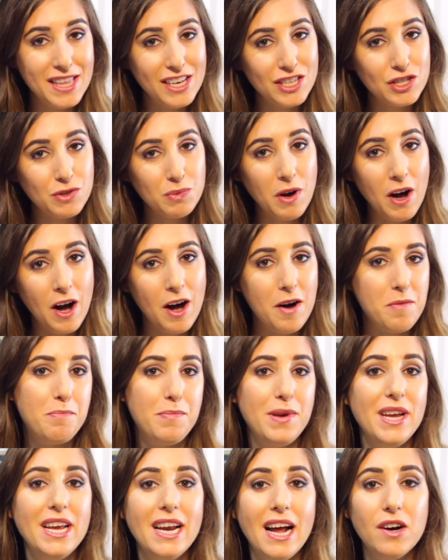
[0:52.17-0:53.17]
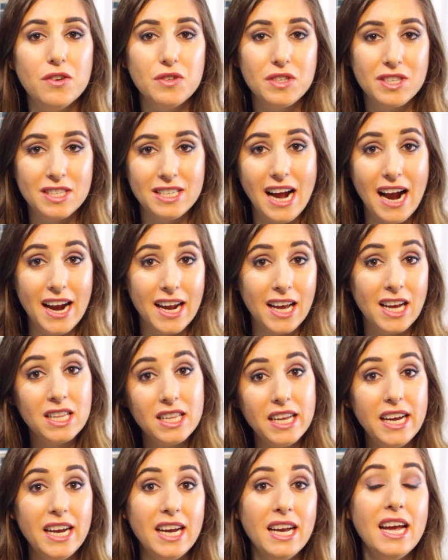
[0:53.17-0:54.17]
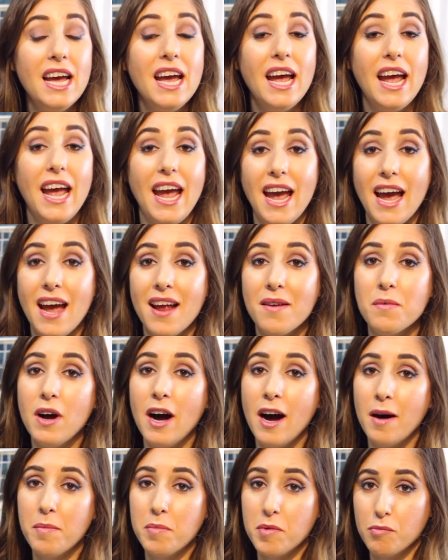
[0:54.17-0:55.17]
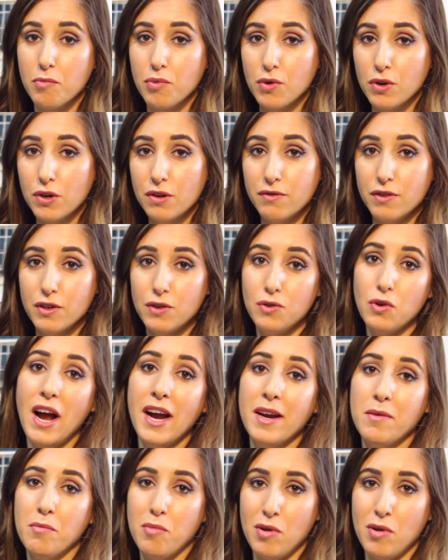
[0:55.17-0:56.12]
This will help beat out static cling and will help improve the drying